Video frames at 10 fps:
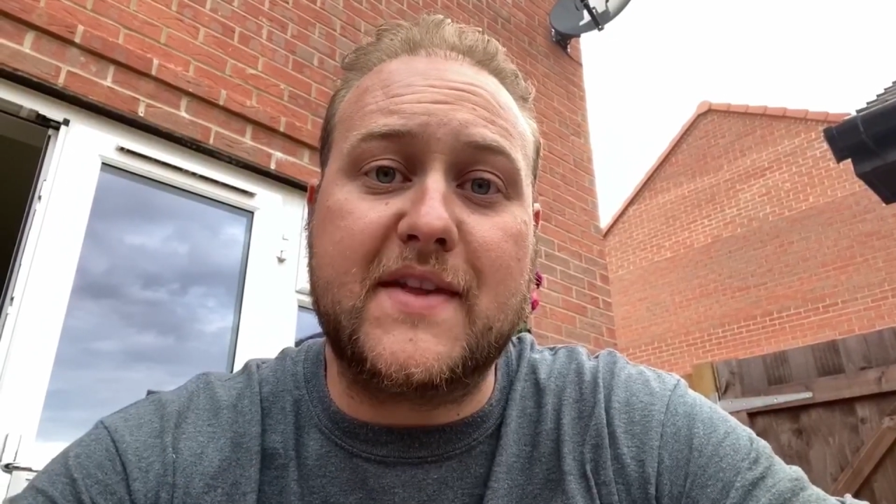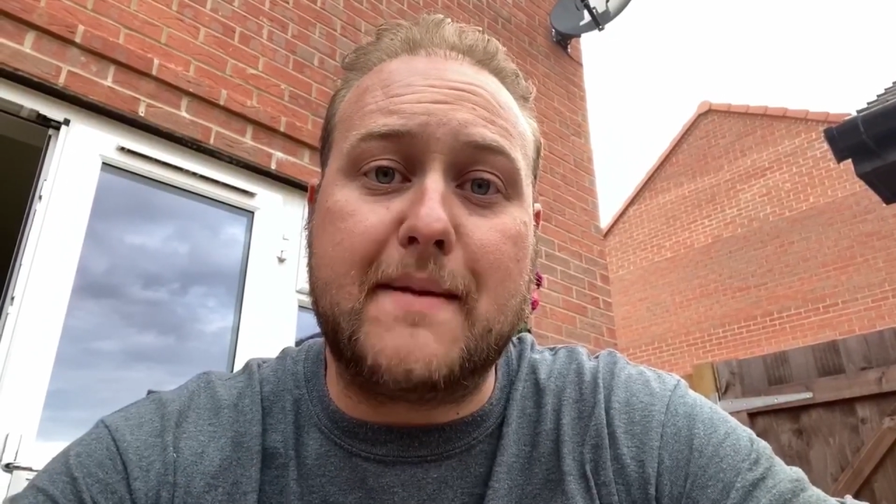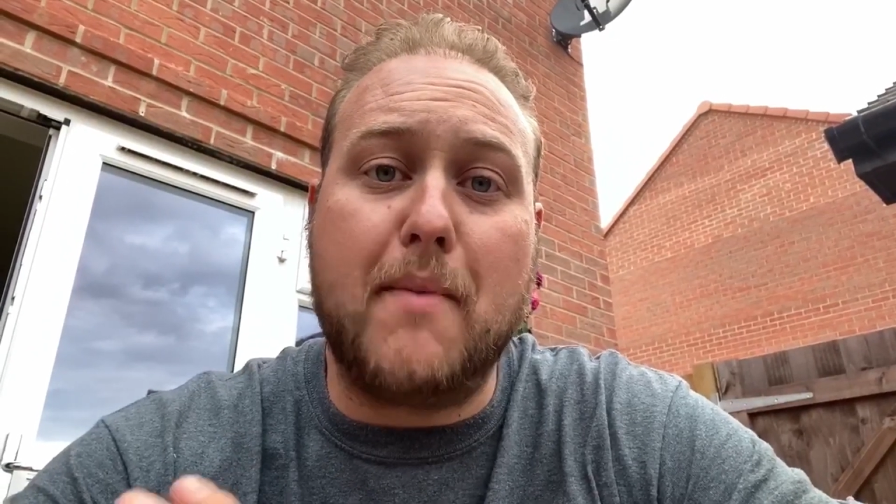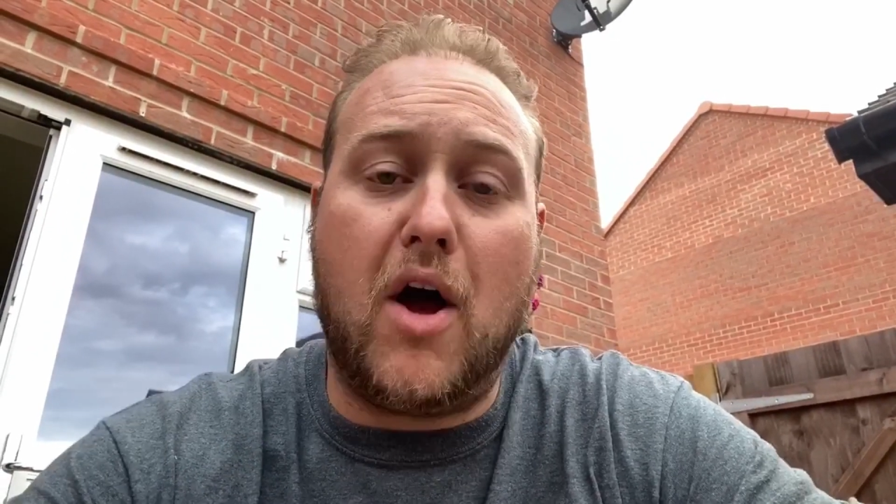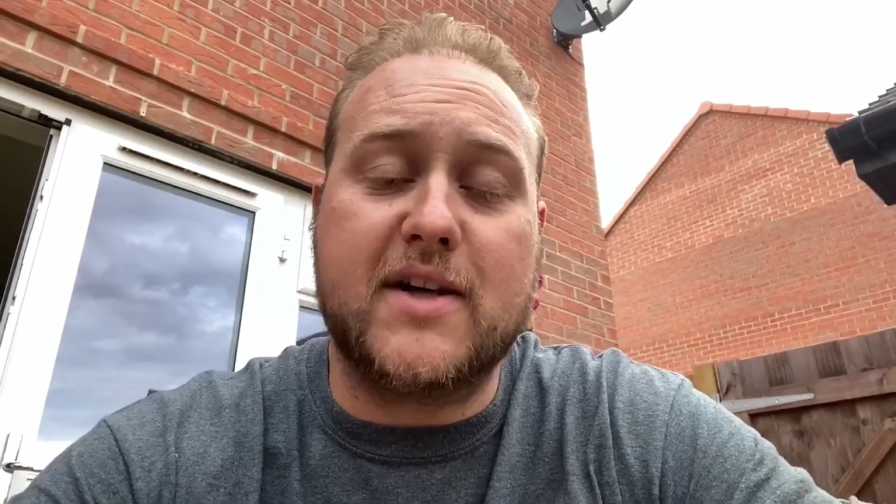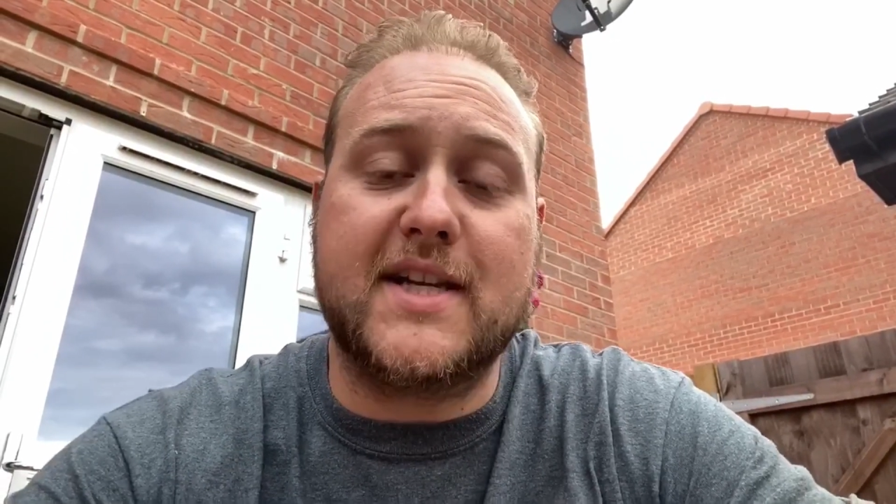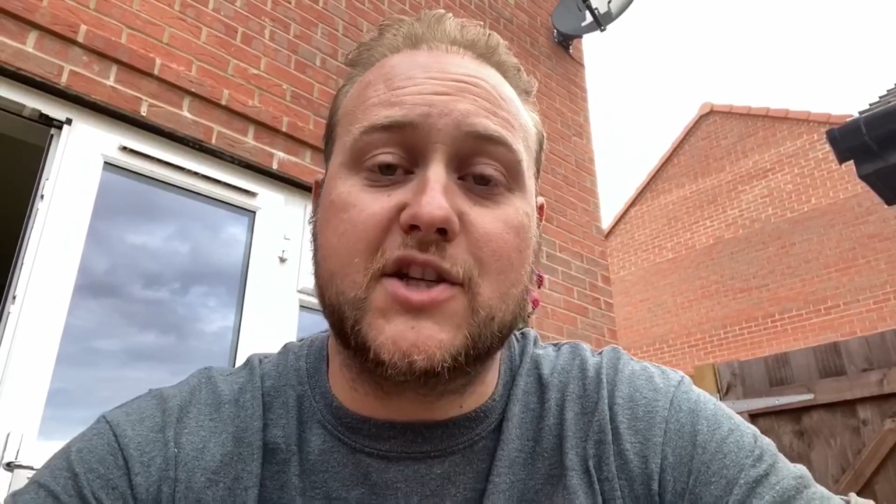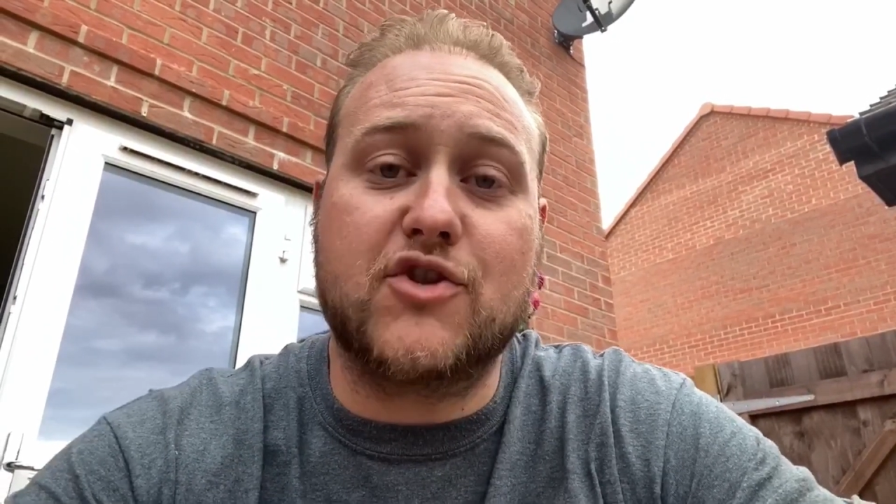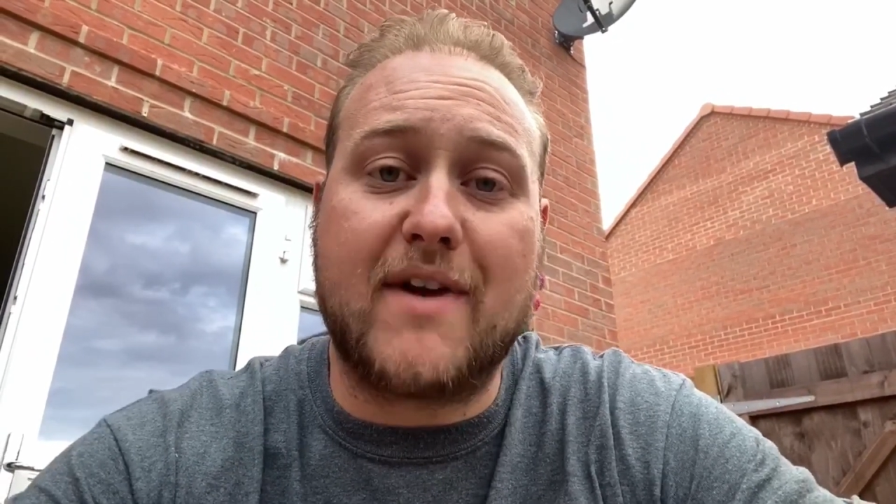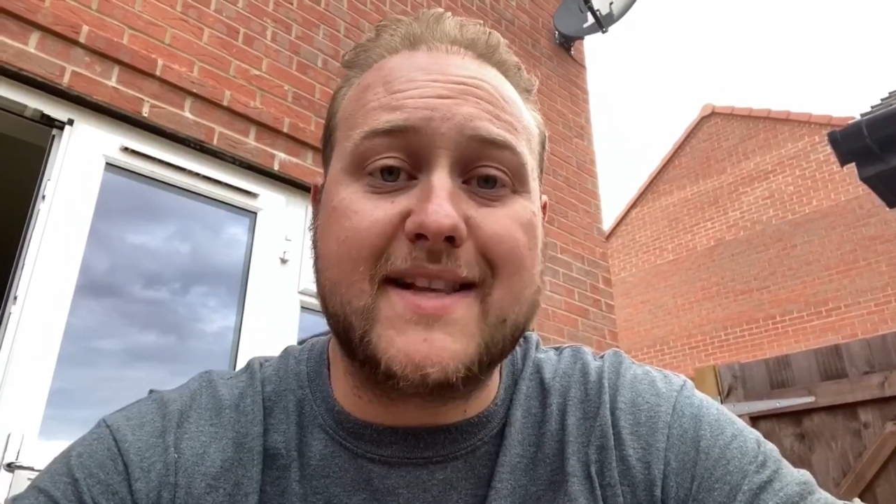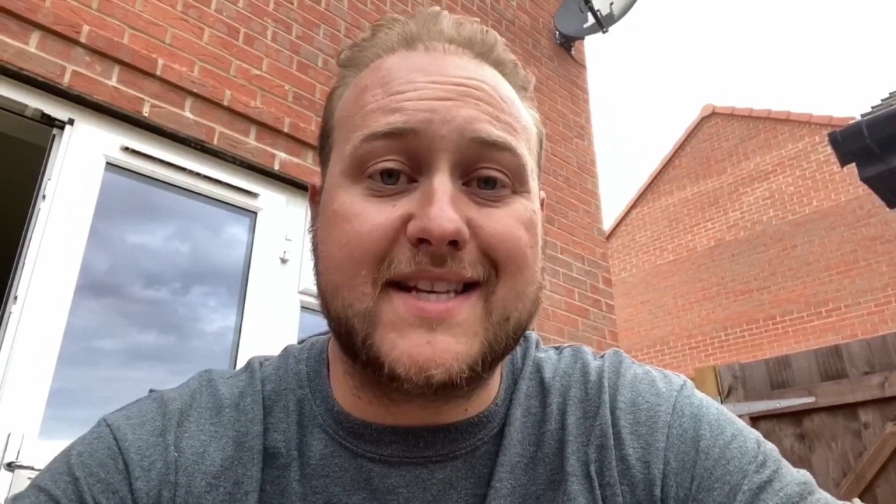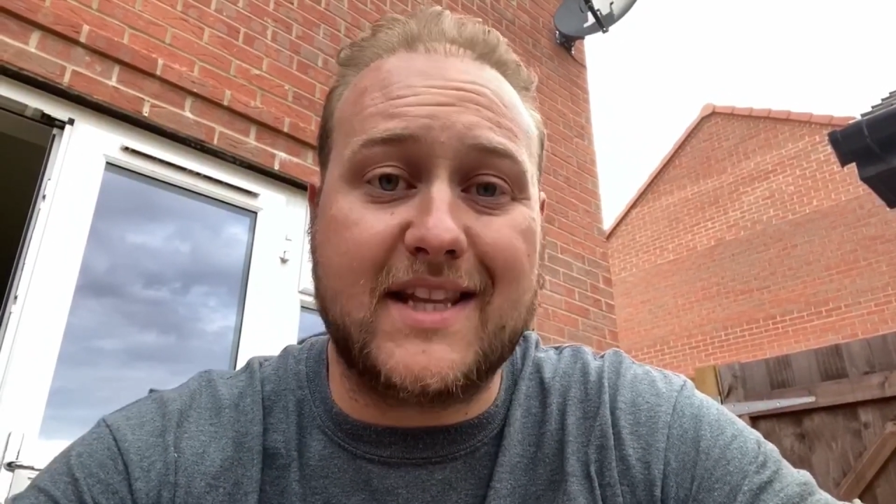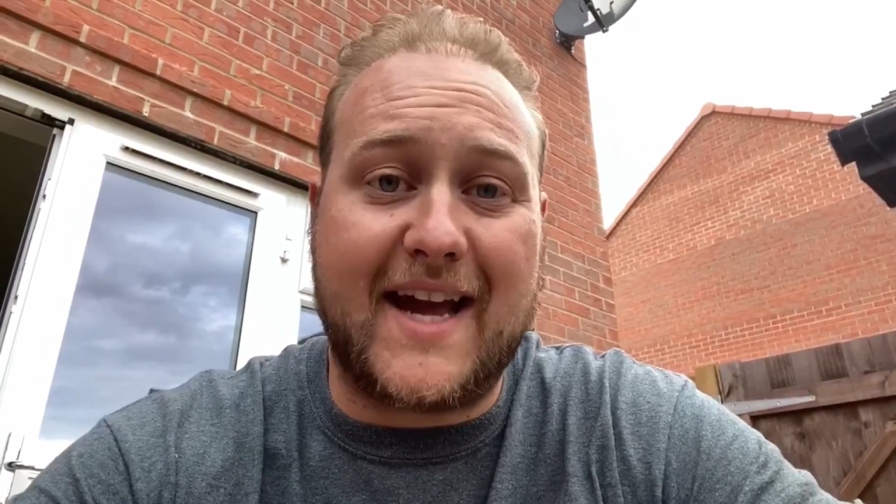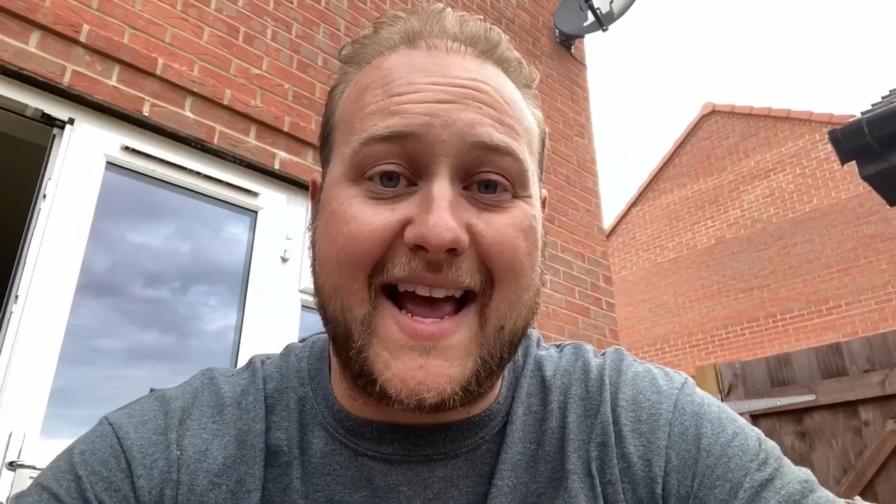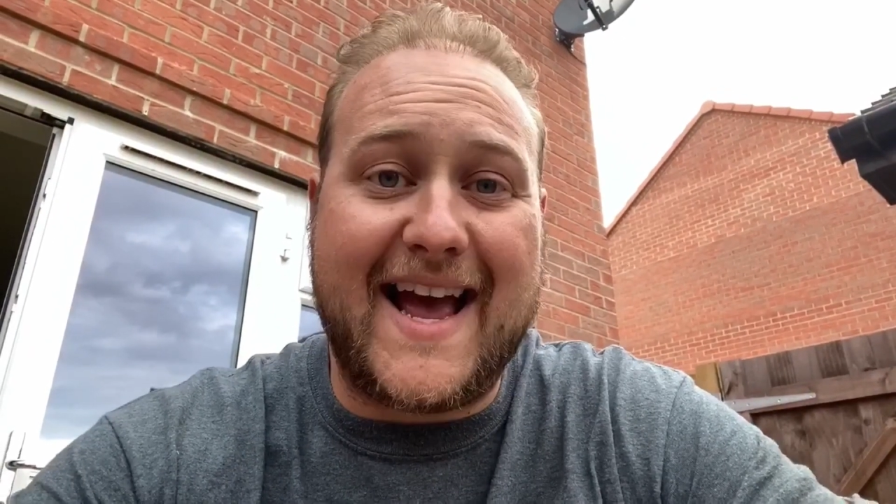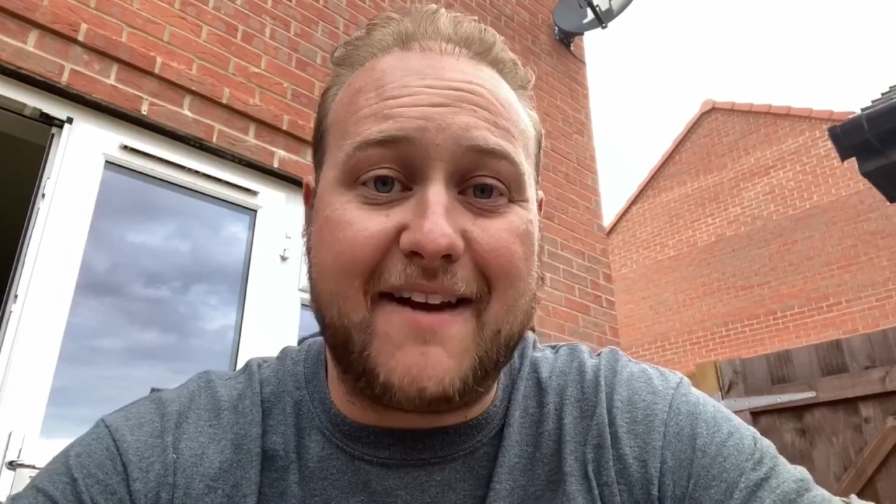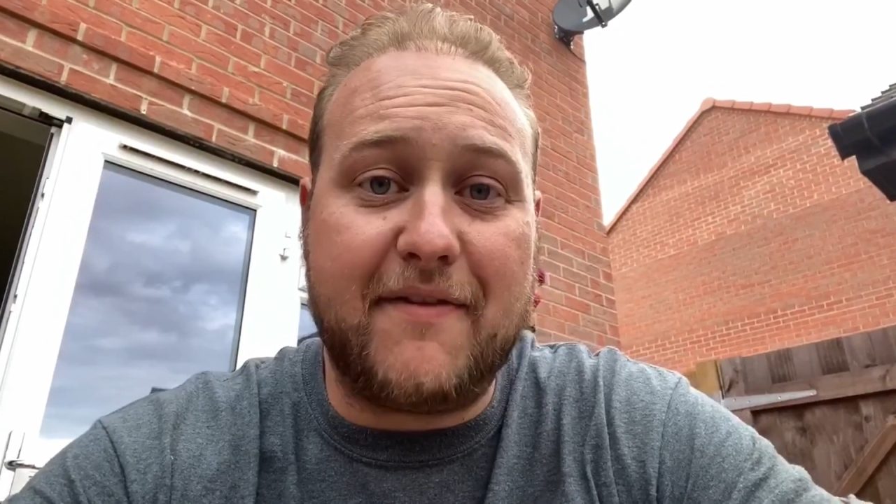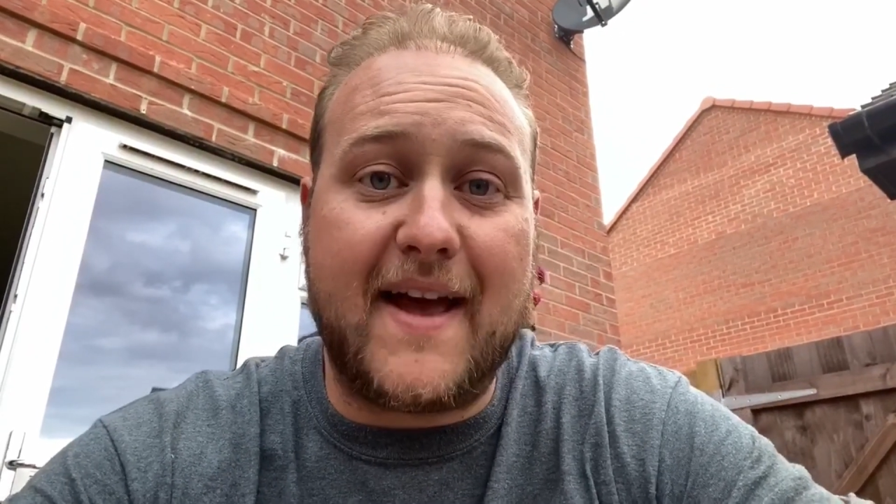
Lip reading: The Mark 6 Transit that I have